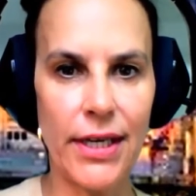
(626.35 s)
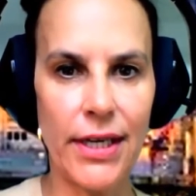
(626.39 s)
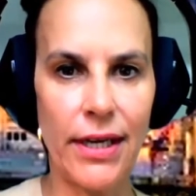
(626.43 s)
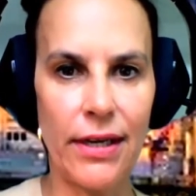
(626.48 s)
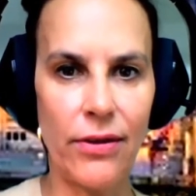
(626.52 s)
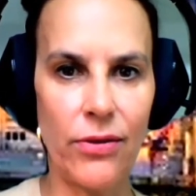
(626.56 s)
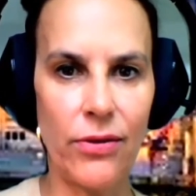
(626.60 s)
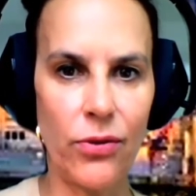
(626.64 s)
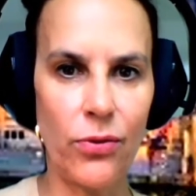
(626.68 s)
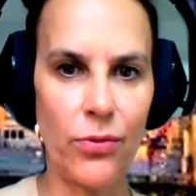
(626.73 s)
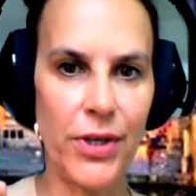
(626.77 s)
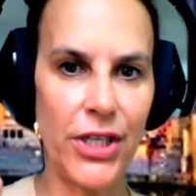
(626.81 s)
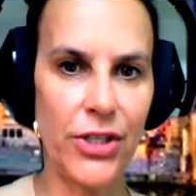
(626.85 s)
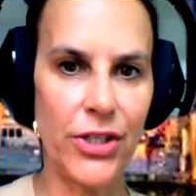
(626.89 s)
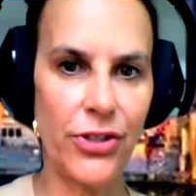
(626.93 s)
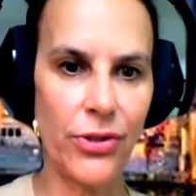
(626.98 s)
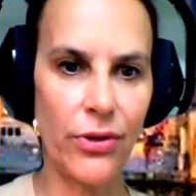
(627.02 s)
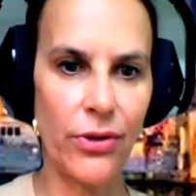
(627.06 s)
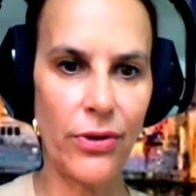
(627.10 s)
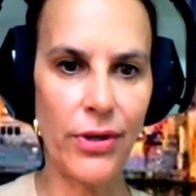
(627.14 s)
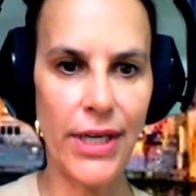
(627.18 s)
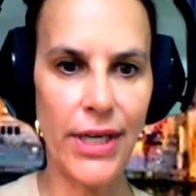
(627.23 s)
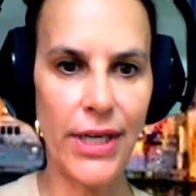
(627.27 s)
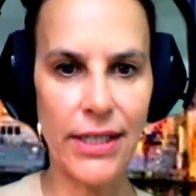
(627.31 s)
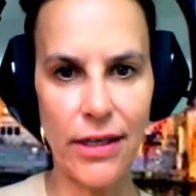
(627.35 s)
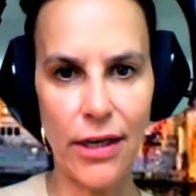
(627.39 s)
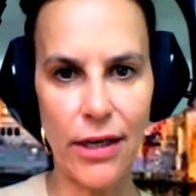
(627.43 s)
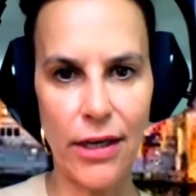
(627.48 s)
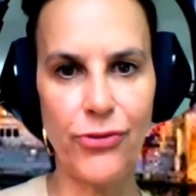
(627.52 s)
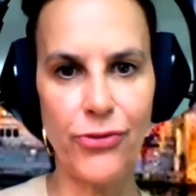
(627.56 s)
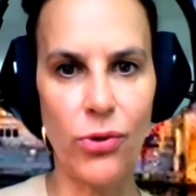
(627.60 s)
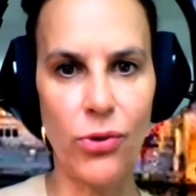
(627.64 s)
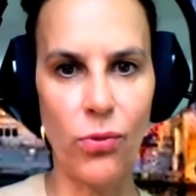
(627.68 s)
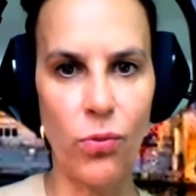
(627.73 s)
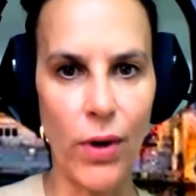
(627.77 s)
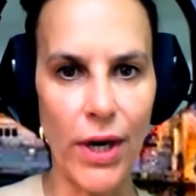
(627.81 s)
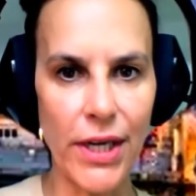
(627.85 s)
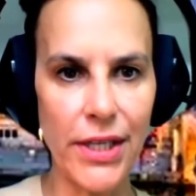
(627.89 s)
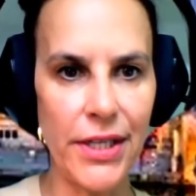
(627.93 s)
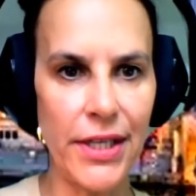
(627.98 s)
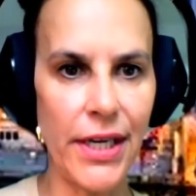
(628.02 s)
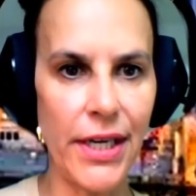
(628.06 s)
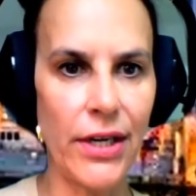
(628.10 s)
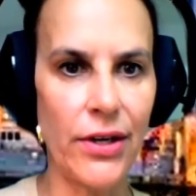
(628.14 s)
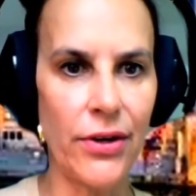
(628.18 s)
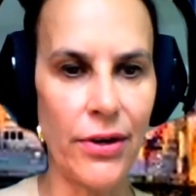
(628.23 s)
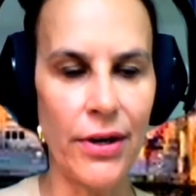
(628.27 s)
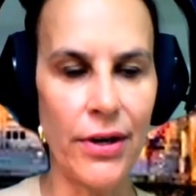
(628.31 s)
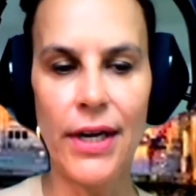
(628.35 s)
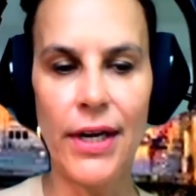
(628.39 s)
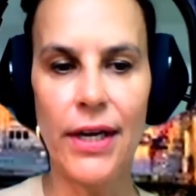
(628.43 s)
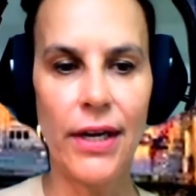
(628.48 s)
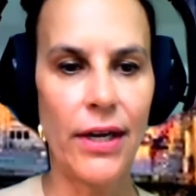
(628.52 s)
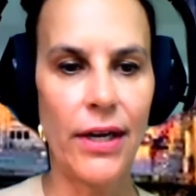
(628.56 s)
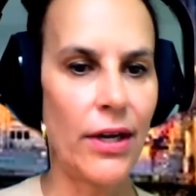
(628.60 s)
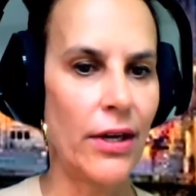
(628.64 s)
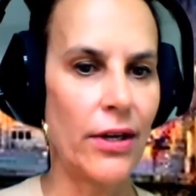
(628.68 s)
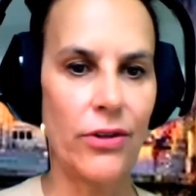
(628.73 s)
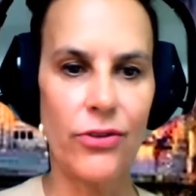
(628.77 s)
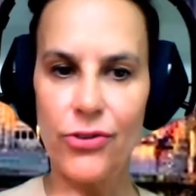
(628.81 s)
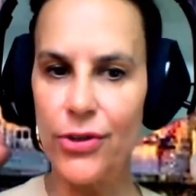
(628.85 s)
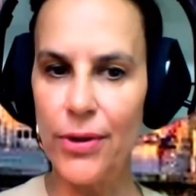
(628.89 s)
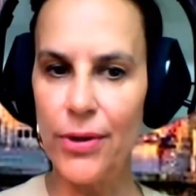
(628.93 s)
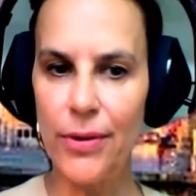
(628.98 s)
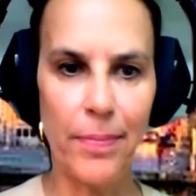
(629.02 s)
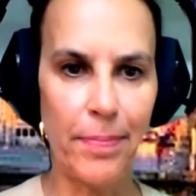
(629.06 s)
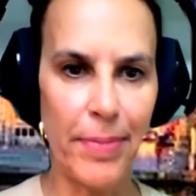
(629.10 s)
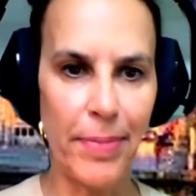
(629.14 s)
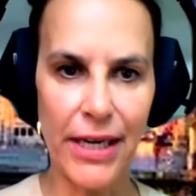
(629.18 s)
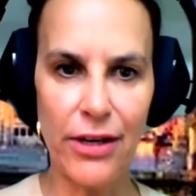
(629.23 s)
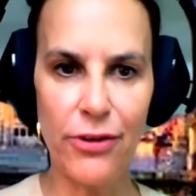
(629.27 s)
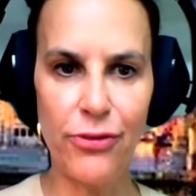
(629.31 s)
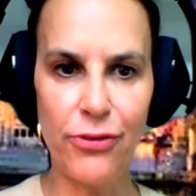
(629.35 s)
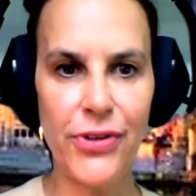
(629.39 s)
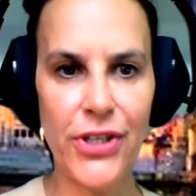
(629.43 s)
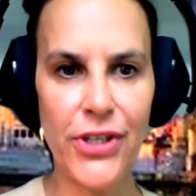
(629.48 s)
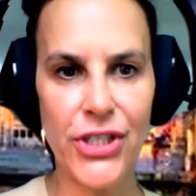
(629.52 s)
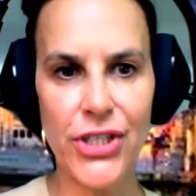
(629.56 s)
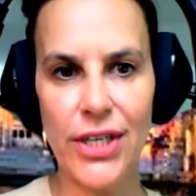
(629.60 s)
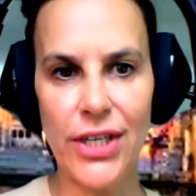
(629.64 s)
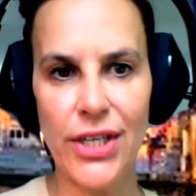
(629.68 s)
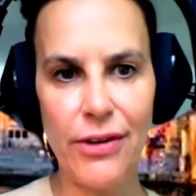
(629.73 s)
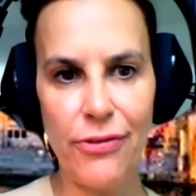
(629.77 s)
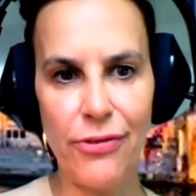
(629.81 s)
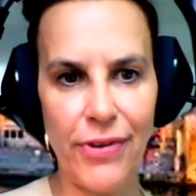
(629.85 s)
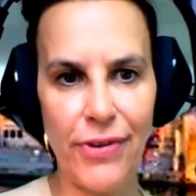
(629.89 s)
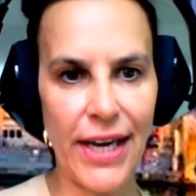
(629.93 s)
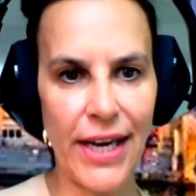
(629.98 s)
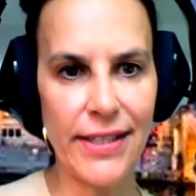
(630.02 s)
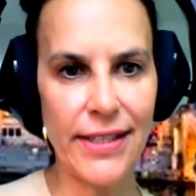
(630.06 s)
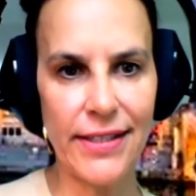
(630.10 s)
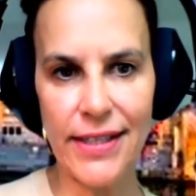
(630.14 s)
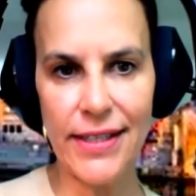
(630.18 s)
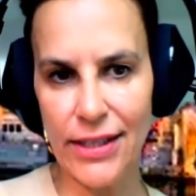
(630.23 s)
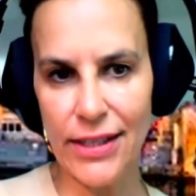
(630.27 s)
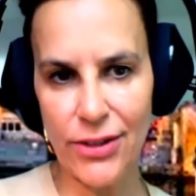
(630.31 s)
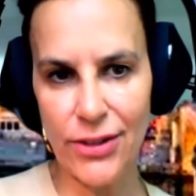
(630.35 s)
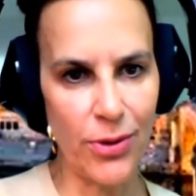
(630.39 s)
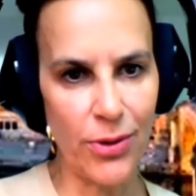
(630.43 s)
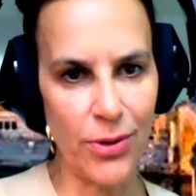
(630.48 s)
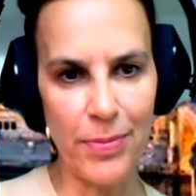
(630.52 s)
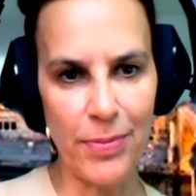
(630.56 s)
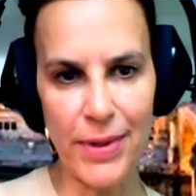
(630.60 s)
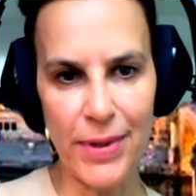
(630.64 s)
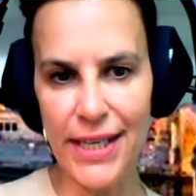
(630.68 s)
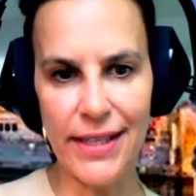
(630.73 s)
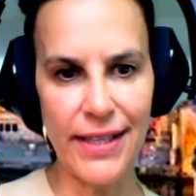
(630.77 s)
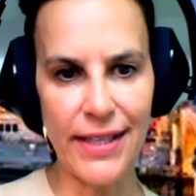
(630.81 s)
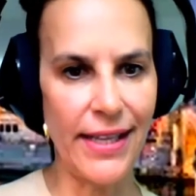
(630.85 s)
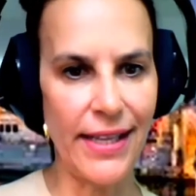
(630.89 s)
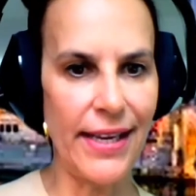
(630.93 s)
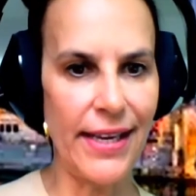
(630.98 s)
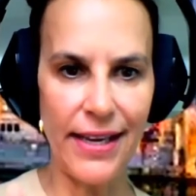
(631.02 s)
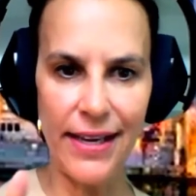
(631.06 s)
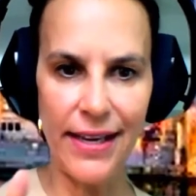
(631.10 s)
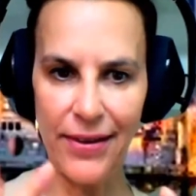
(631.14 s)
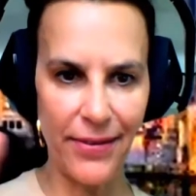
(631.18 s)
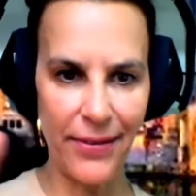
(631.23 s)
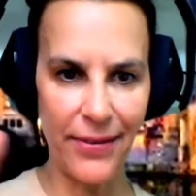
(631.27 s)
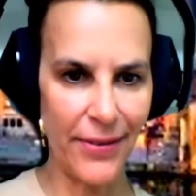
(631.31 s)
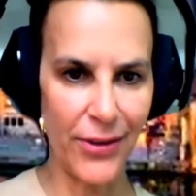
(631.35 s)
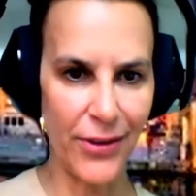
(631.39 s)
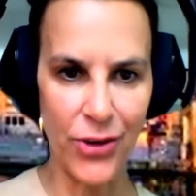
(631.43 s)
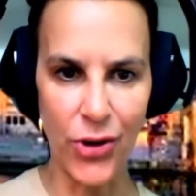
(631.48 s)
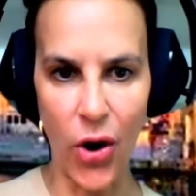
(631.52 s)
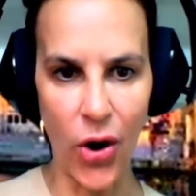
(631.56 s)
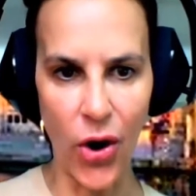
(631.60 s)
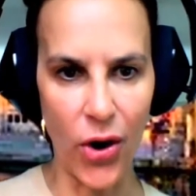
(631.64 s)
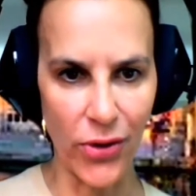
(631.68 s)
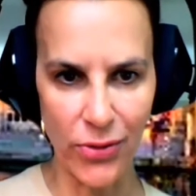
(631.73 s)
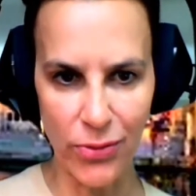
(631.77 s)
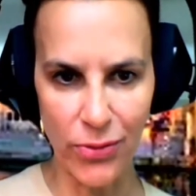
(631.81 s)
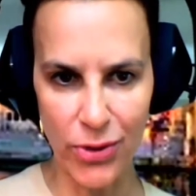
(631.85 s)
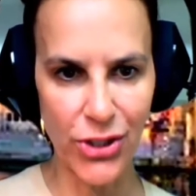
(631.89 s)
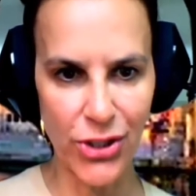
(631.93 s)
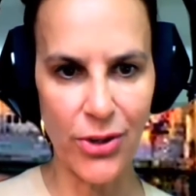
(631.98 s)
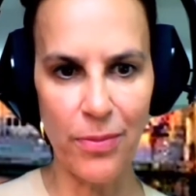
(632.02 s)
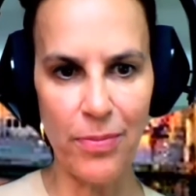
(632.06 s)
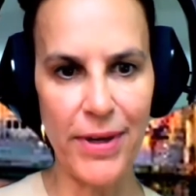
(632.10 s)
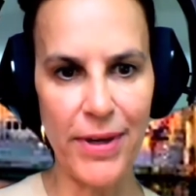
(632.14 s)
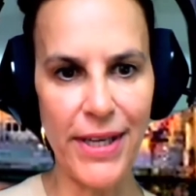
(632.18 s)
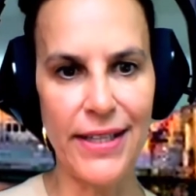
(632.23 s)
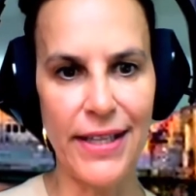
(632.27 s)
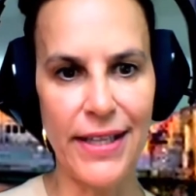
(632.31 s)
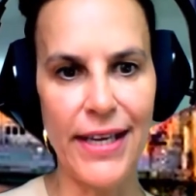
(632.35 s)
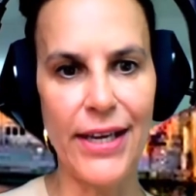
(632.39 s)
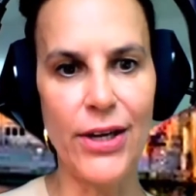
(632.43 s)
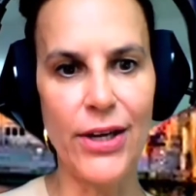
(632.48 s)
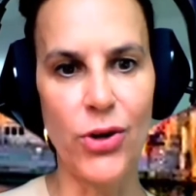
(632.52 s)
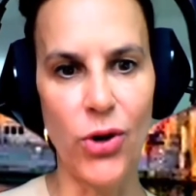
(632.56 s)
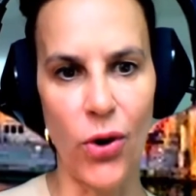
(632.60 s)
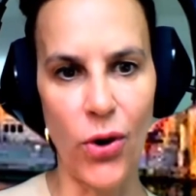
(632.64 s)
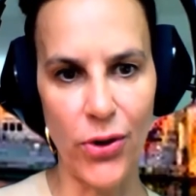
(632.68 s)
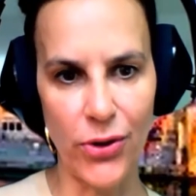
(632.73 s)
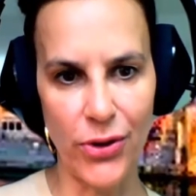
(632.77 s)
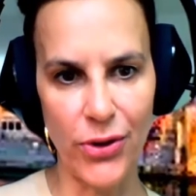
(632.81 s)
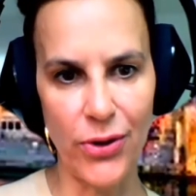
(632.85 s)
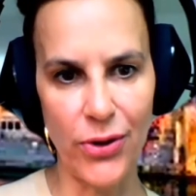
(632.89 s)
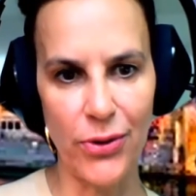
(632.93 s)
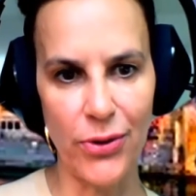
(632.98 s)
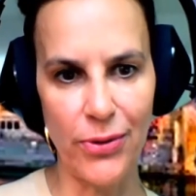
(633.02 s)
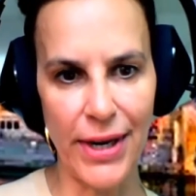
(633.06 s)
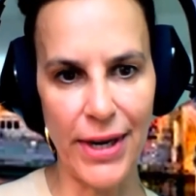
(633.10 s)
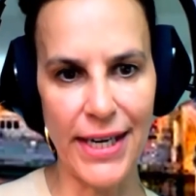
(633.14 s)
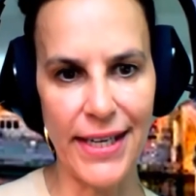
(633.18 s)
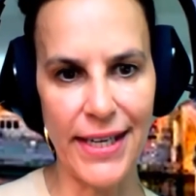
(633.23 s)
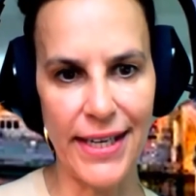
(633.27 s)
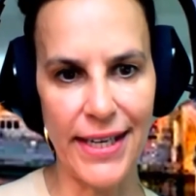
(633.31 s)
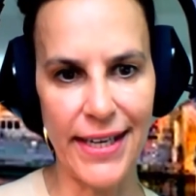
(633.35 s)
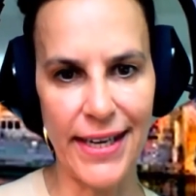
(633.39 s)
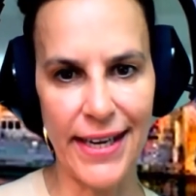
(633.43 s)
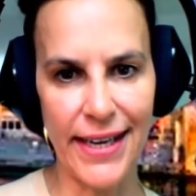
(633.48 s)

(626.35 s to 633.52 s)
And we saw that after 1 year, the beneficial effect had was completely gone already.